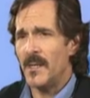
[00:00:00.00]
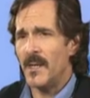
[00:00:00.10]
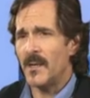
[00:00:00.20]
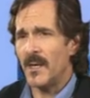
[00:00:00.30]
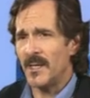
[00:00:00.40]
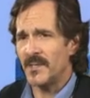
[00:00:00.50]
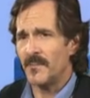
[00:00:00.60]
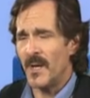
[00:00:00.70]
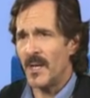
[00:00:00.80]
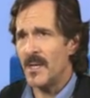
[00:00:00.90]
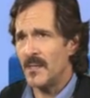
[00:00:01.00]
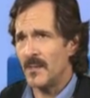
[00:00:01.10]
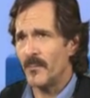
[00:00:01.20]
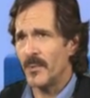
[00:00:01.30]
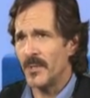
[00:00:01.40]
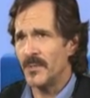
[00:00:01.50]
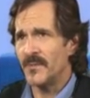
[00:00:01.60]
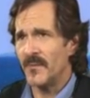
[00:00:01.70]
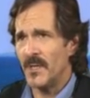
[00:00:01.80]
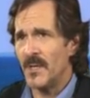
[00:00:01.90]
it costs money to produce
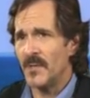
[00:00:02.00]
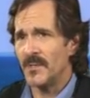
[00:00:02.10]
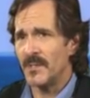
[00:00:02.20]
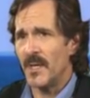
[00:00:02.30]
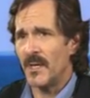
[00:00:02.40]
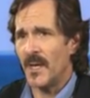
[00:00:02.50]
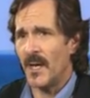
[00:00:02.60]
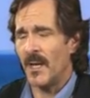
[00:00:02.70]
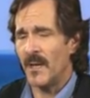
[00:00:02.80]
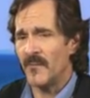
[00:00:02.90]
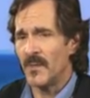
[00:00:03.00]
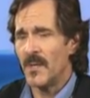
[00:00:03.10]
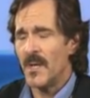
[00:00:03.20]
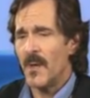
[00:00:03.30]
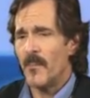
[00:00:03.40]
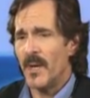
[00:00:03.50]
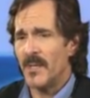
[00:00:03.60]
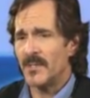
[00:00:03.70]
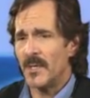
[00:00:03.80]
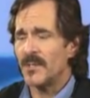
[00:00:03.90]
videos at a high level, but
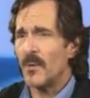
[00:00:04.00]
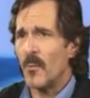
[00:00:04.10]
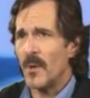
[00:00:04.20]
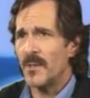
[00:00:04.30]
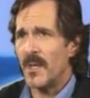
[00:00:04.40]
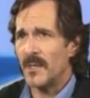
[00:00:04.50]
it's also worth that